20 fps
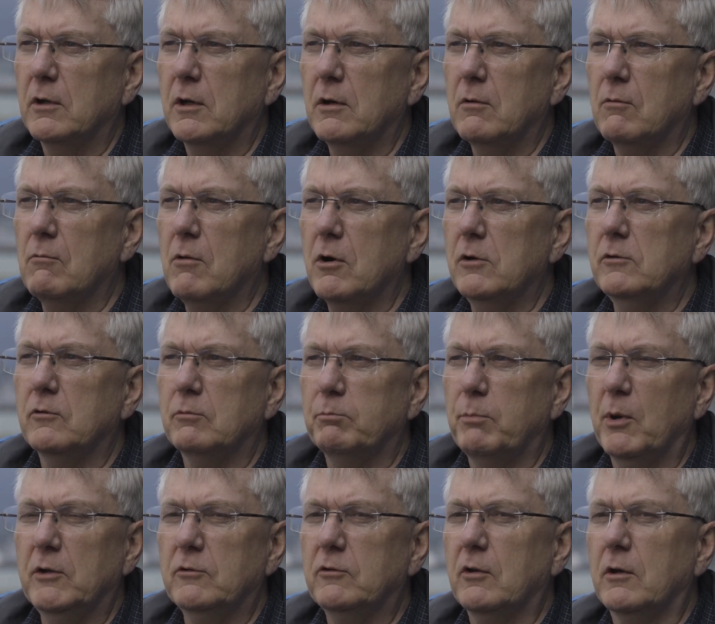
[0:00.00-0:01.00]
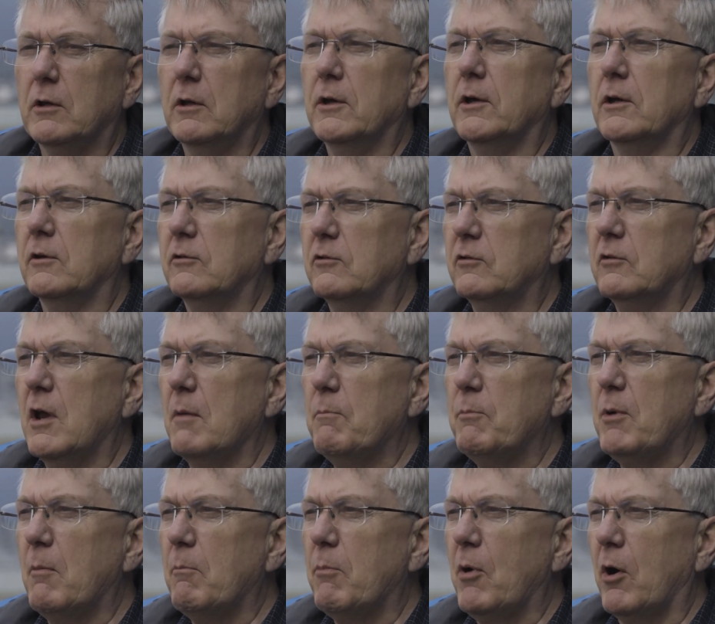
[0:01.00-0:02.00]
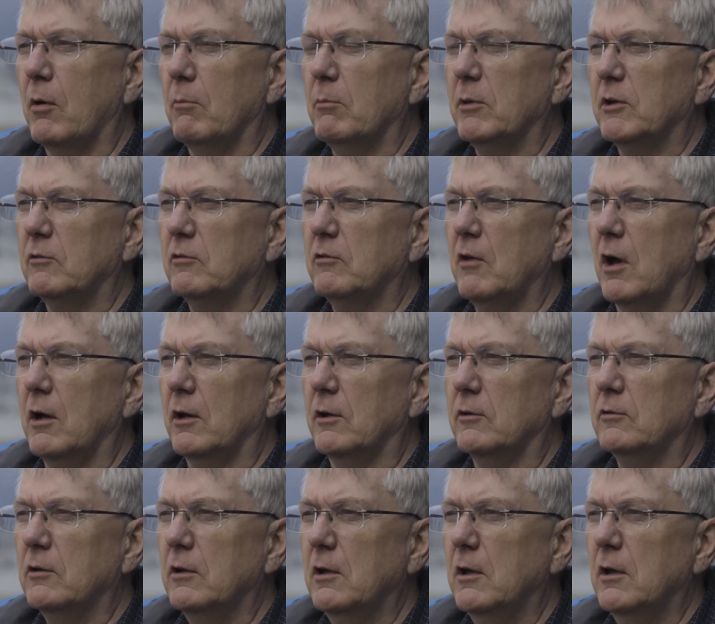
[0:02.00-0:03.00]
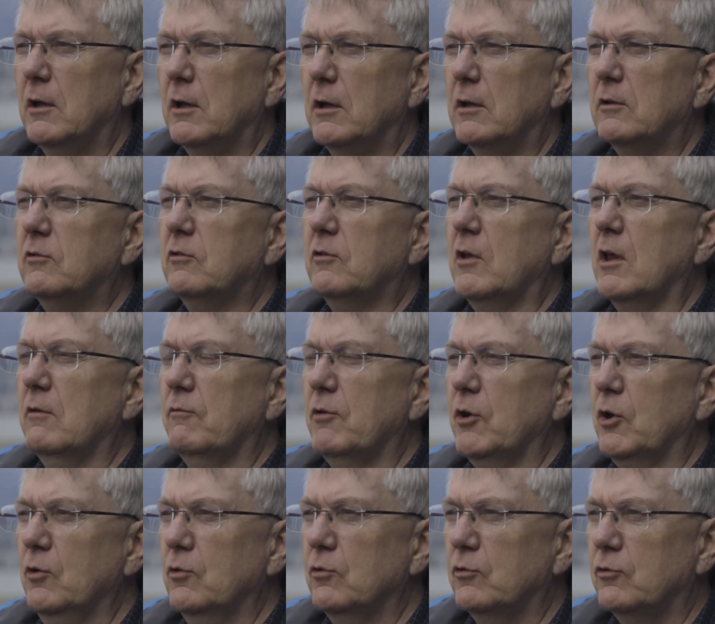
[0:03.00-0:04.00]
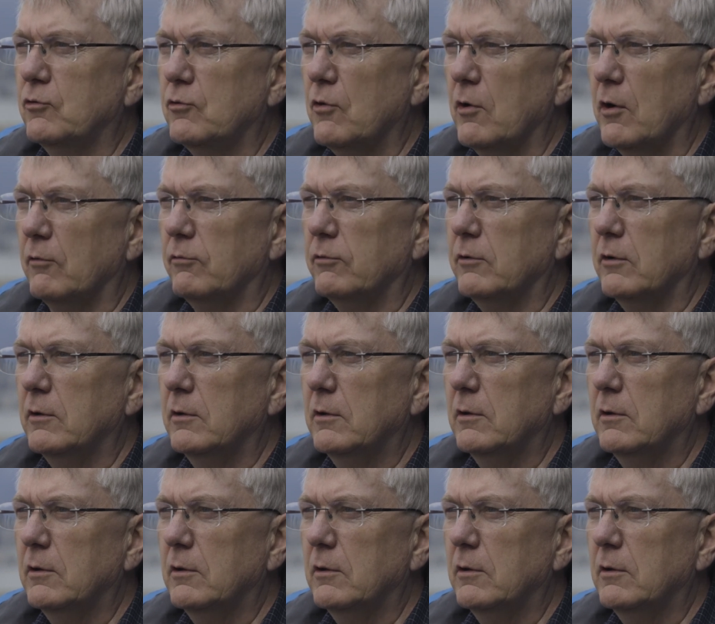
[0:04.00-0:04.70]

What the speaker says: It runs basically in a skip compartment size instead of a huge drift.